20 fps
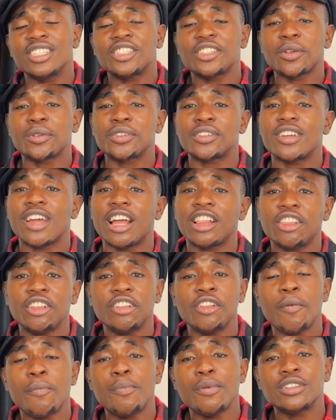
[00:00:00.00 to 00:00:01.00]
subscribe, turn
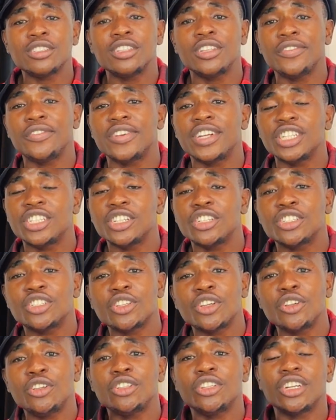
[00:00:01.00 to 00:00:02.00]
on post notifications
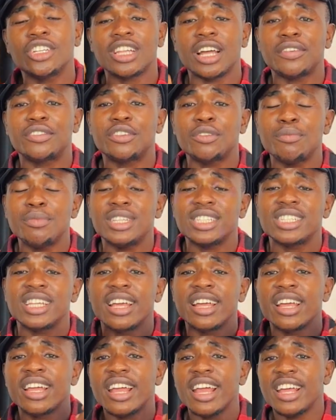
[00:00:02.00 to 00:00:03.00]
so you don't have to miss
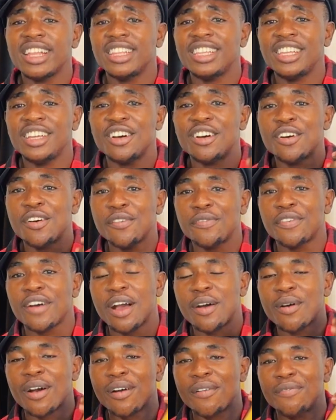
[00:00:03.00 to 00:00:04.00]
any of
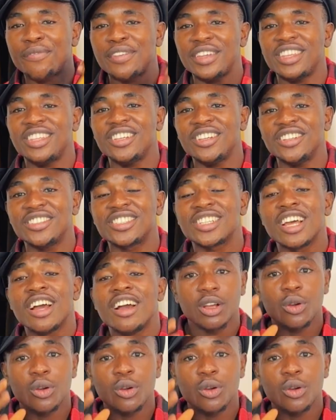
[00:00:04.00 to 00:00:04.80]
our videos.